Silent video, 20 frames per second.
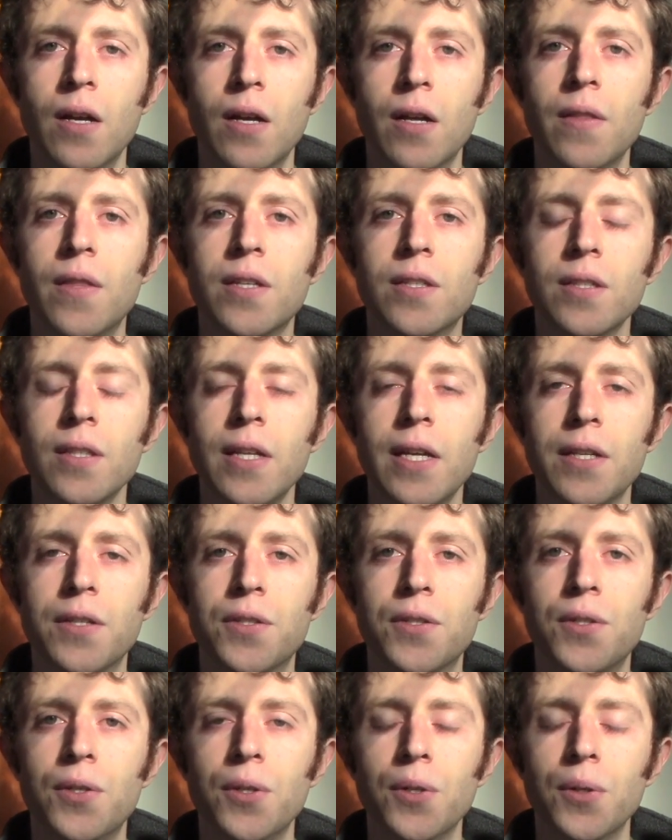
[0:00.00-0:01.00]
This
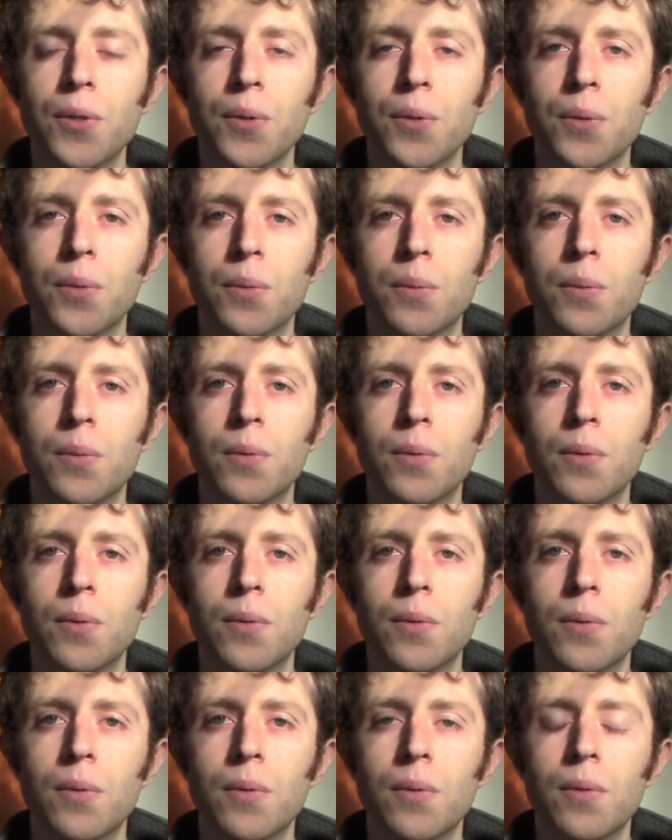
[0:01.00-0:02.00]
leads to
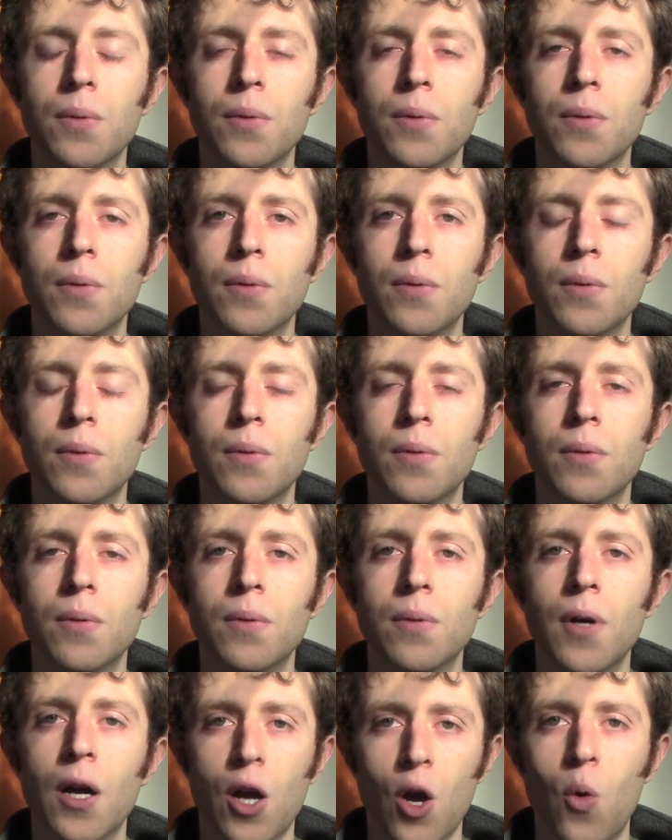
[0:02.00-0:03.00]

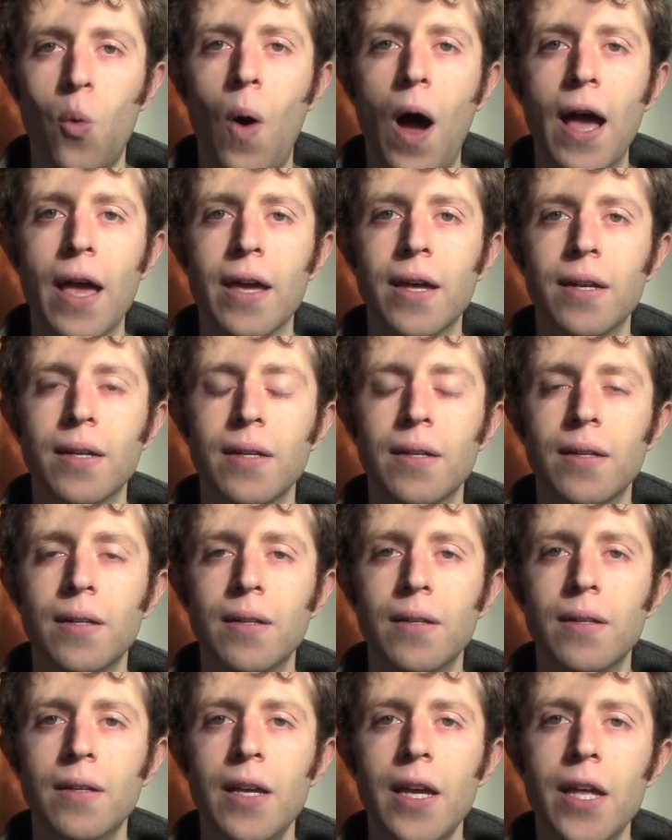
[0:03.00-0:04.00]
a quiet
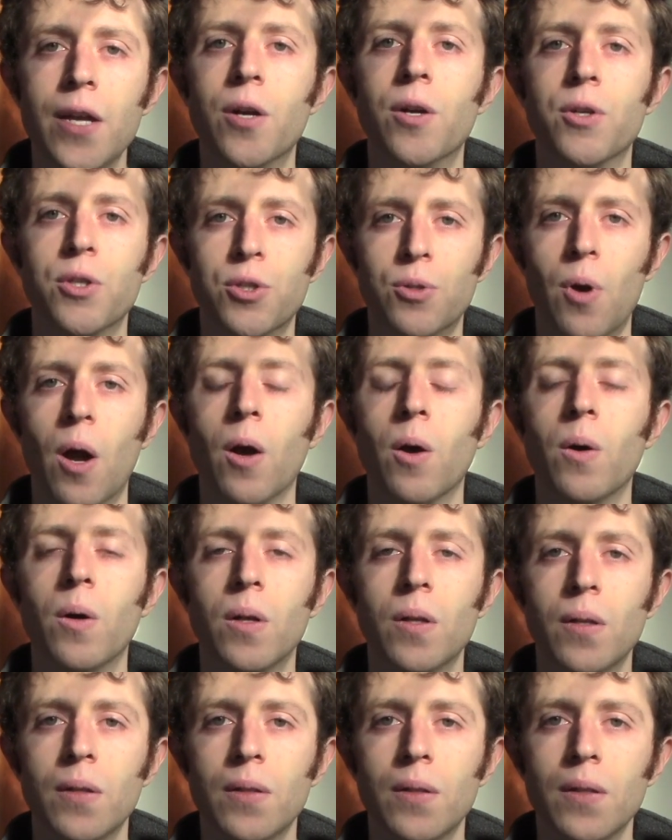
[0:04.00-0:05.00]
inner
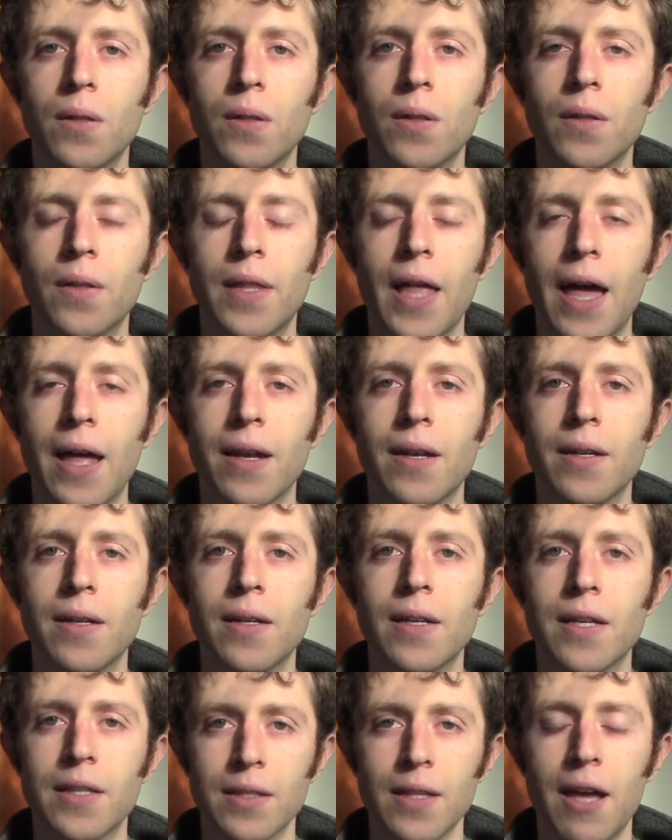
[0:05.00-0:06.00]
struggle that
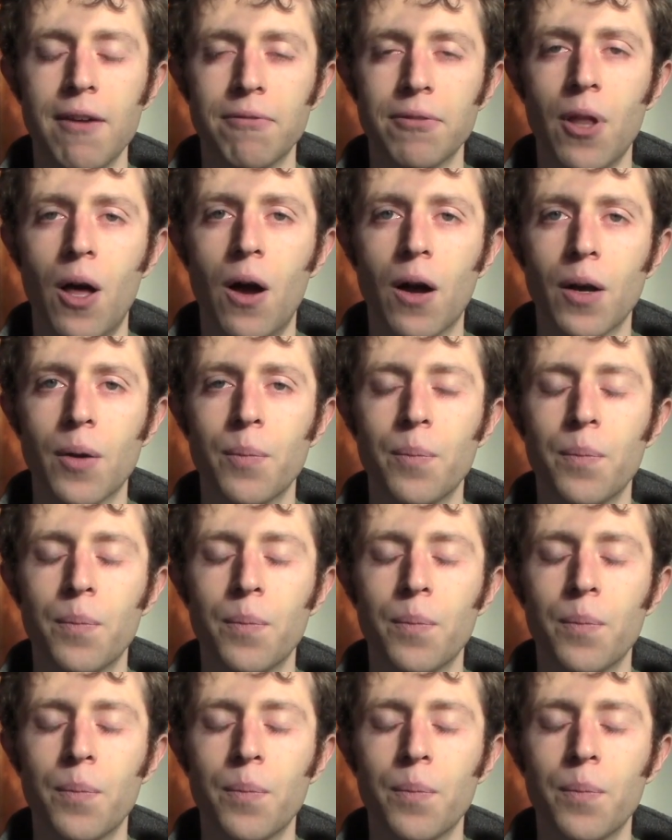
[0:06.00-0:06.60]
is lifelong.